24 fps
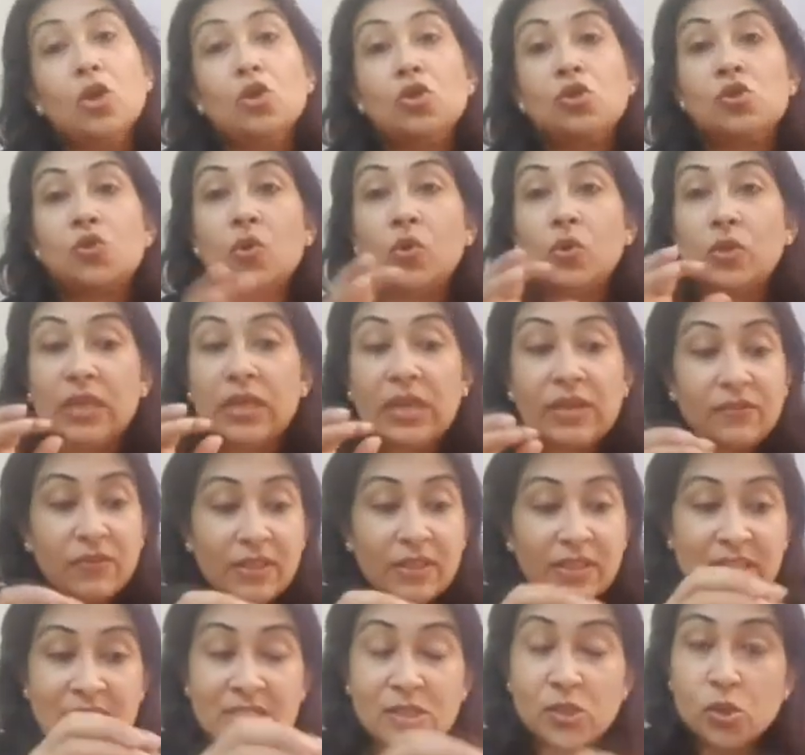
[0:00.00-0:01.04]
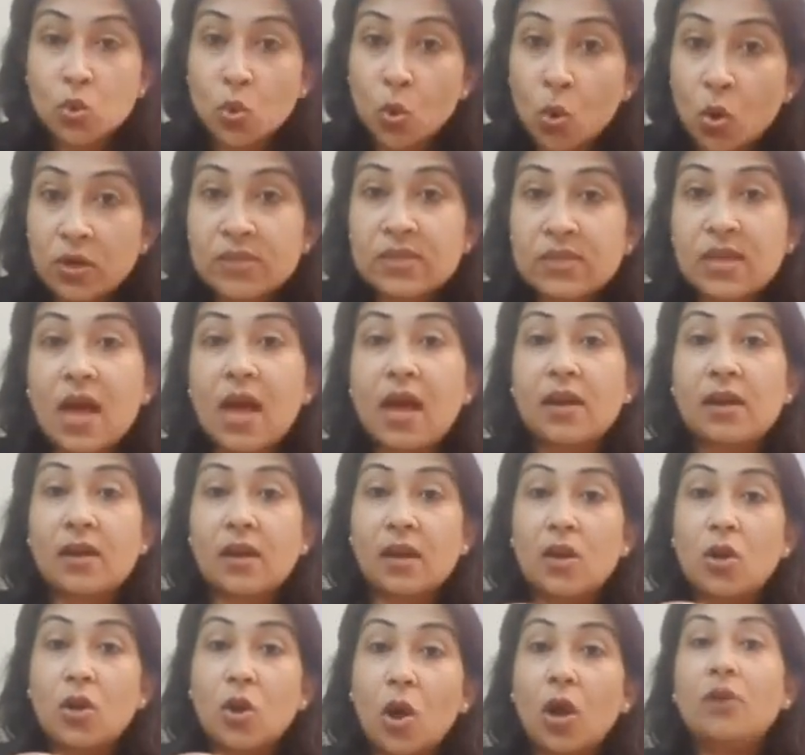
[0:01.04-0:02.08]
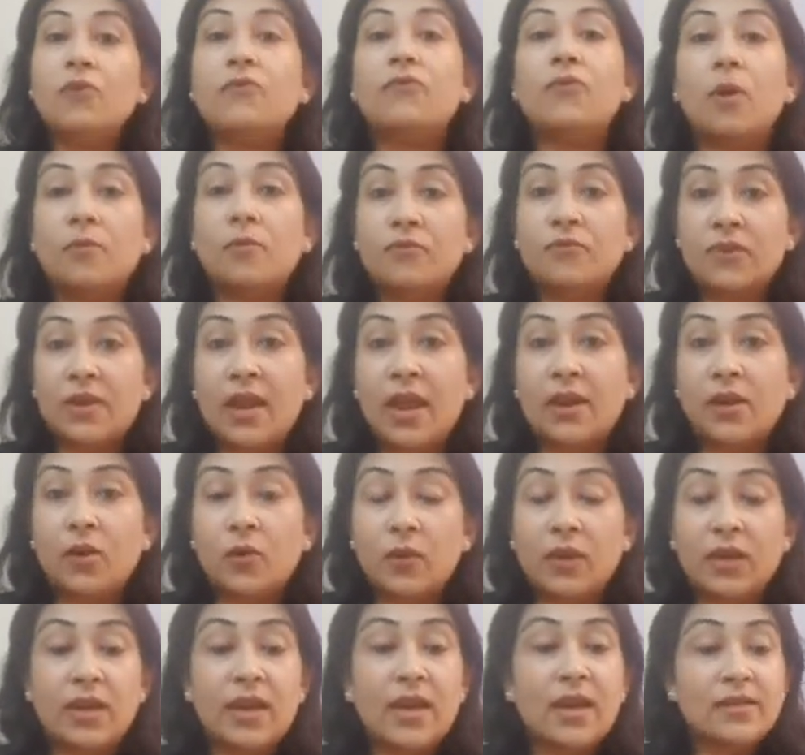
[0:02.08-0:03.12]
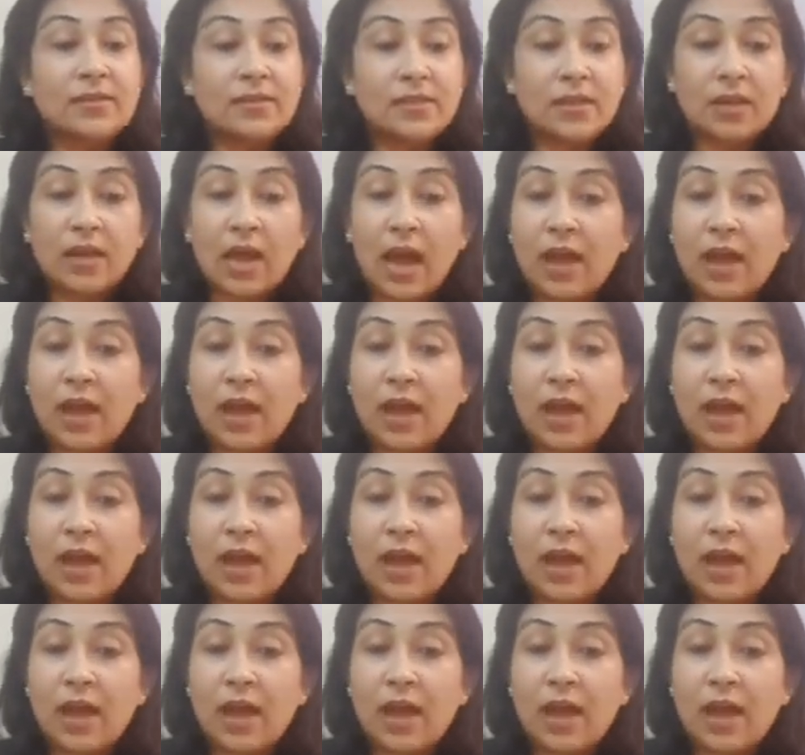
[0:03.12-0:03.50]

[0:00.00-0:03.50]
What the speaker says: So even these notes are a lot from Fernando Arias.